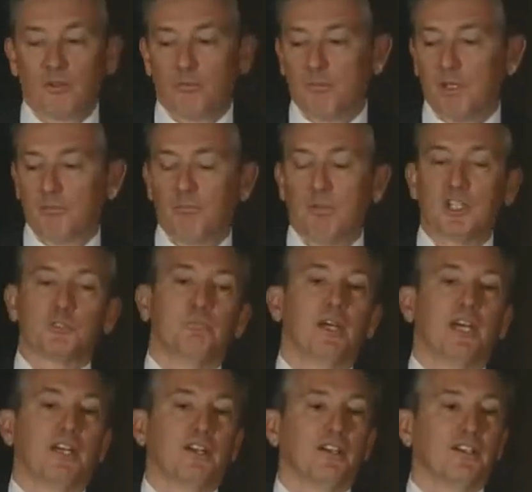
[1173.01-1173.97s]
Been much
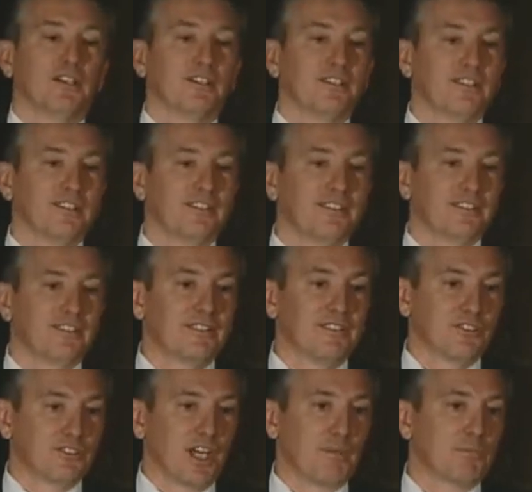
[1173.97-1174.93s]
better to
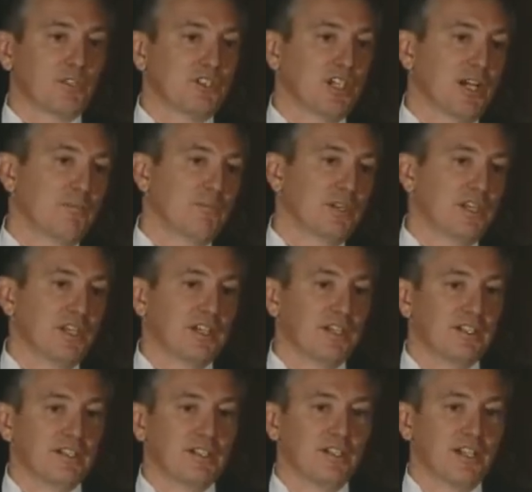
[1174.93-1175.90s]
stop the job then
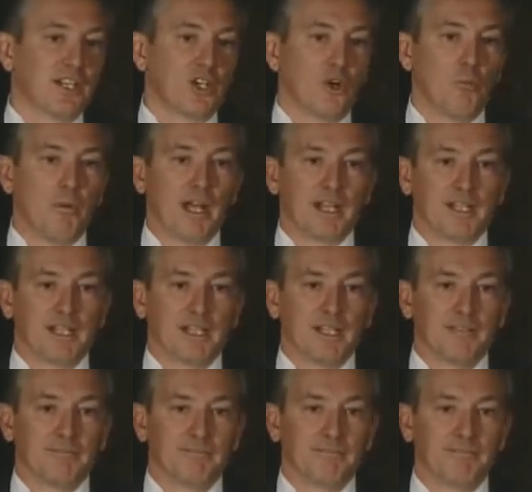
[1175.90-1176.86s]
and go back
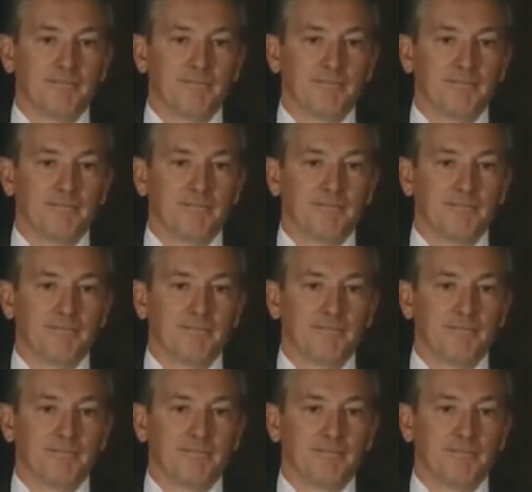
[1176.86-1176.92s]
in.